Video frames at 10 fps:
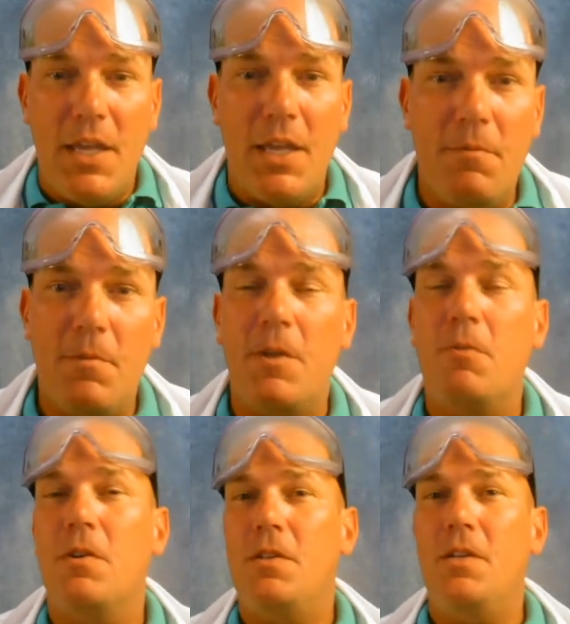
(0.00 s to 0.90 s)
if we
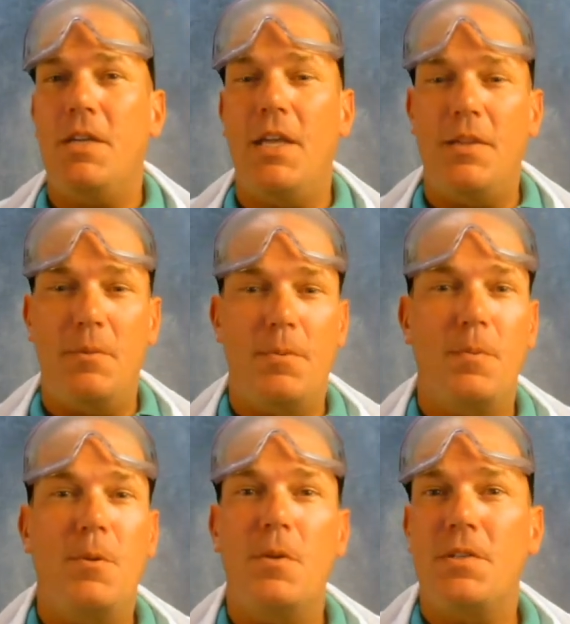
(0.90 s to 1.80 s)
were to look at the
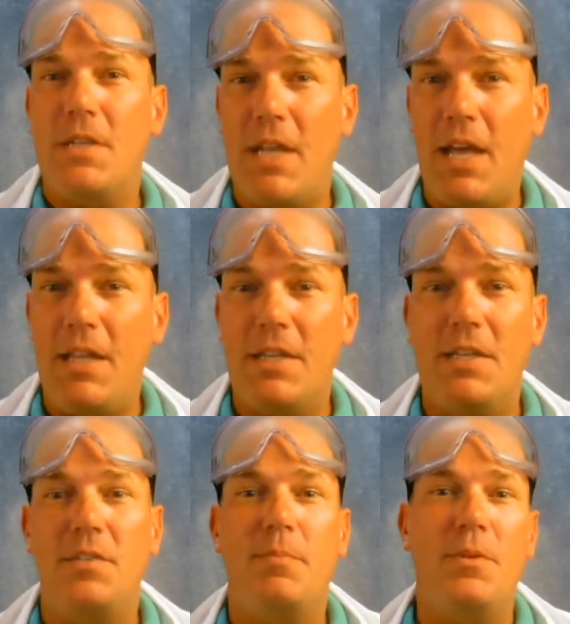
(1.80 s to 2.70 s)

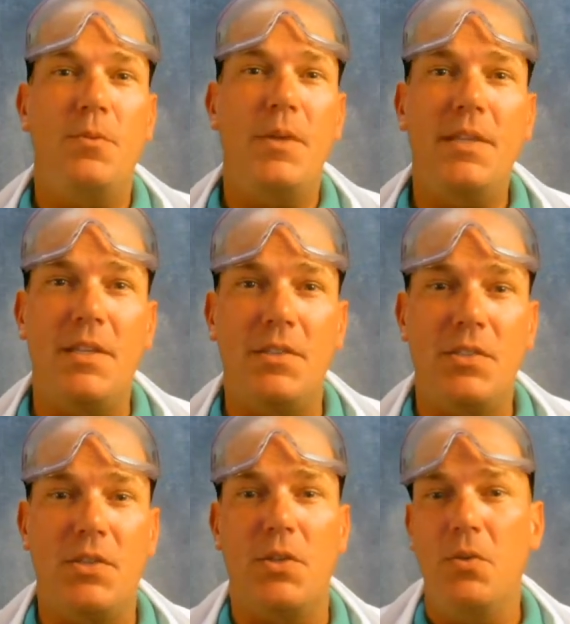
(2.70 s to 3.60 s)
proportionalities between
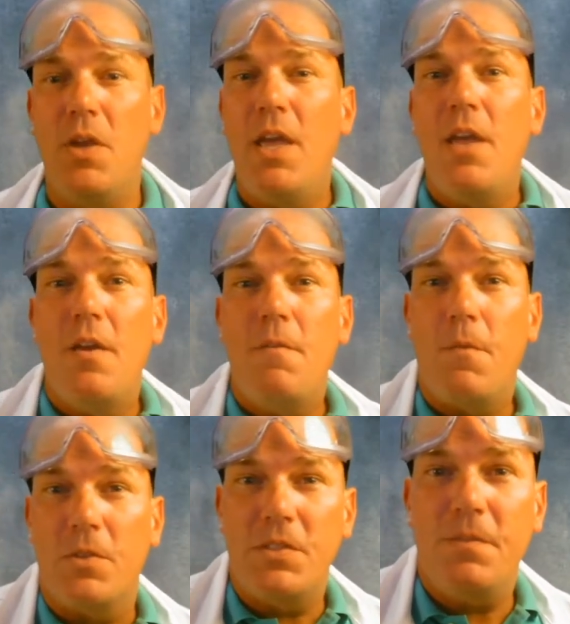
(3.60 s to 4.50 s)
these two,
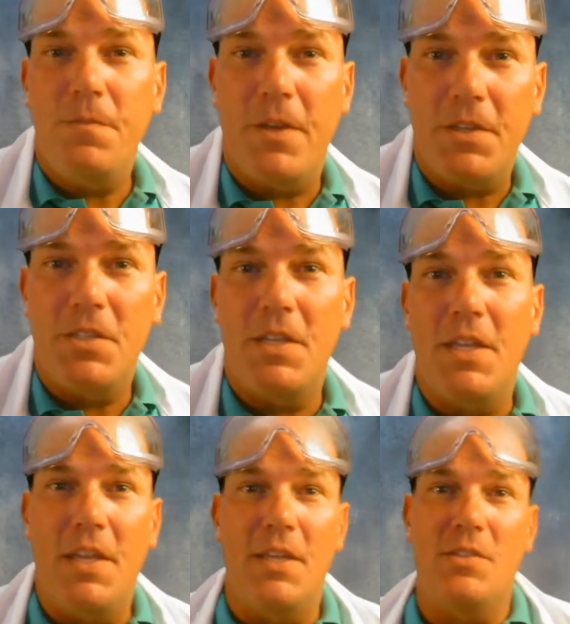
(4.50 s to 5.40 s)
force of friction
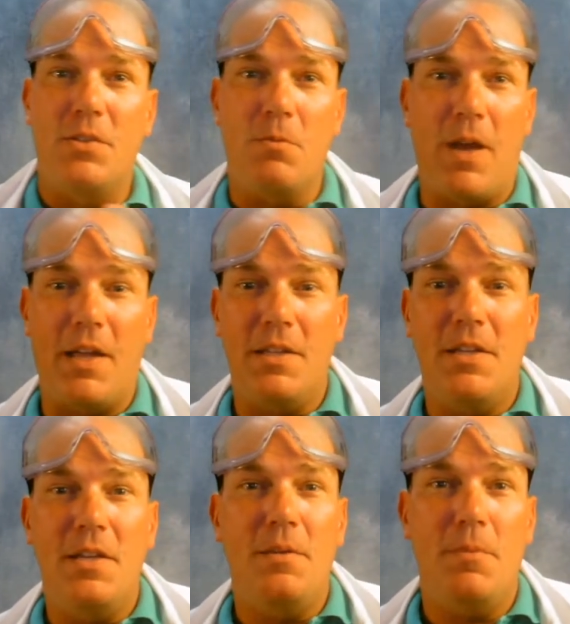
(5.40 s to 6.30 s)
is
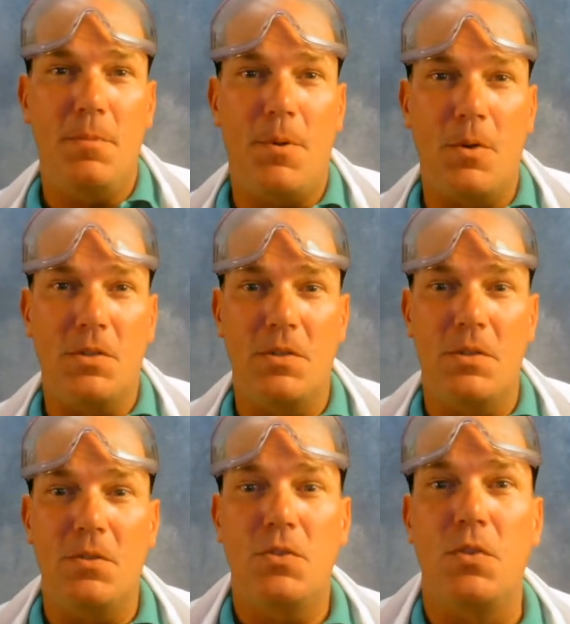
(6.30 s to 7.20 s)
directly
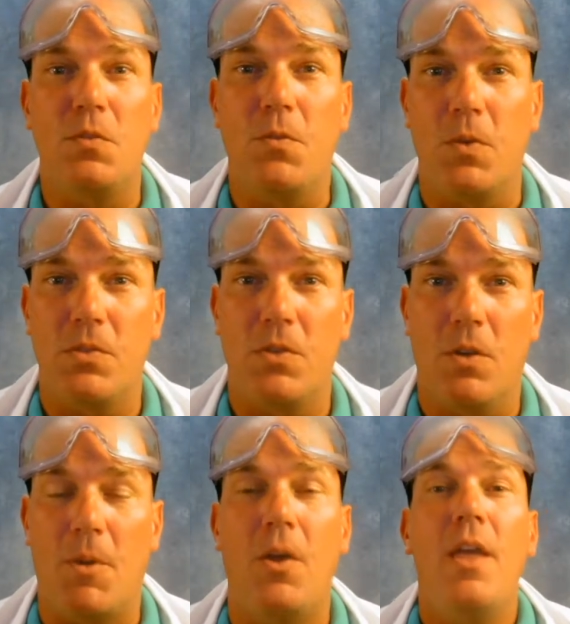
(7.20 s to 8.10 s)
proportional to force
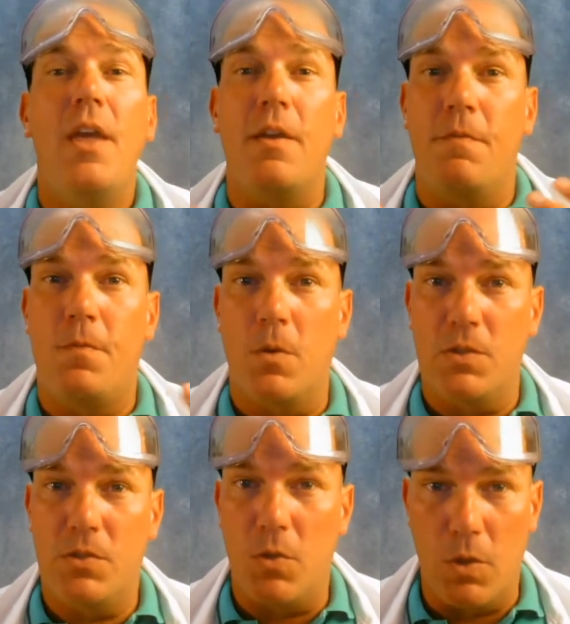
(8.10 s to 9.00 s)
normal. If
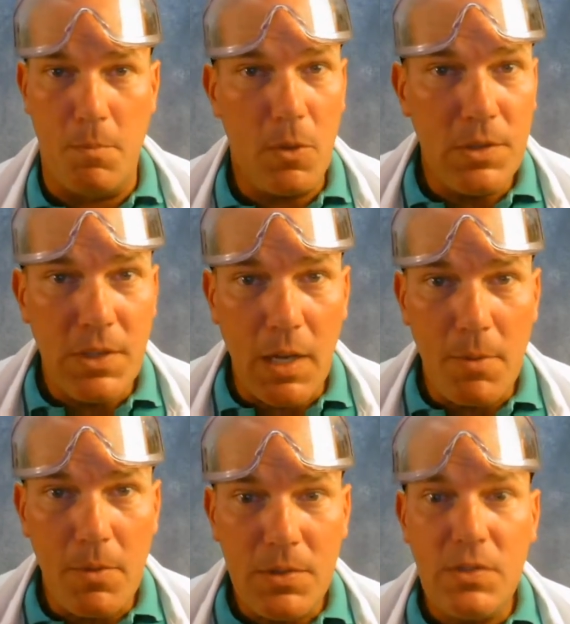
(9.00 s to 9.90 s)
force normal
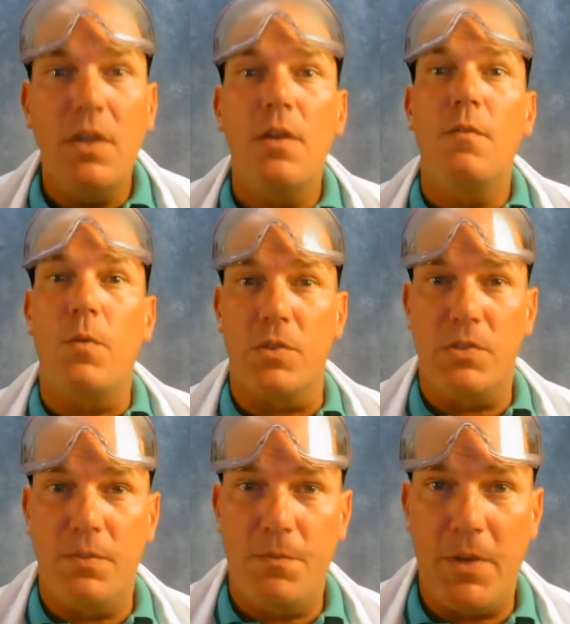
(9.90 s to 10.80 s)
doubles,
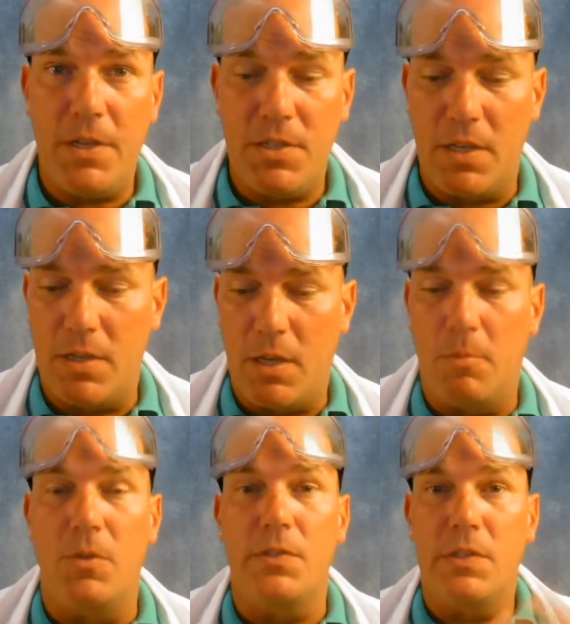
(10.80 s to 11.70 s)
force of friction
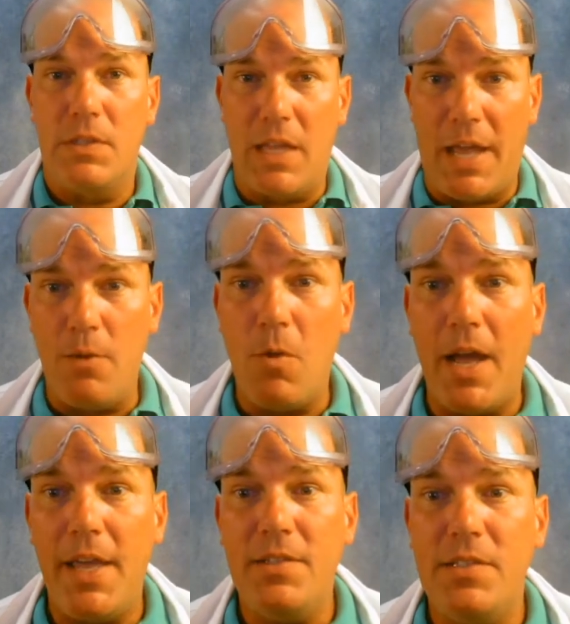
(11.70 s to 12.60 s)
doubles.
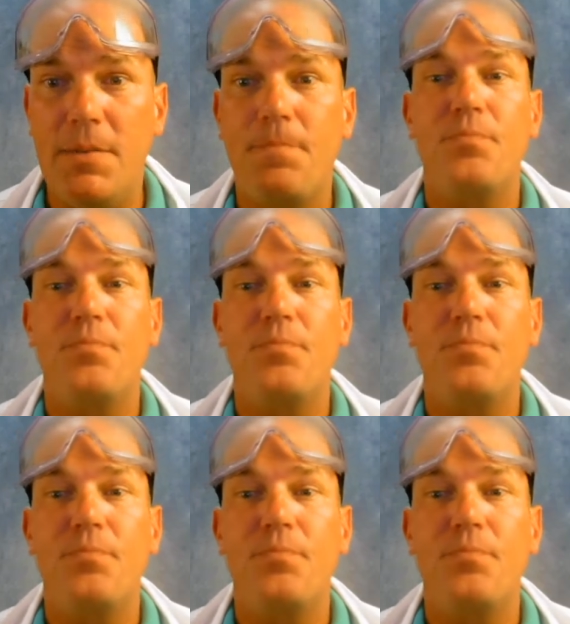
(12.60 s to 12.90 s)
Likewise,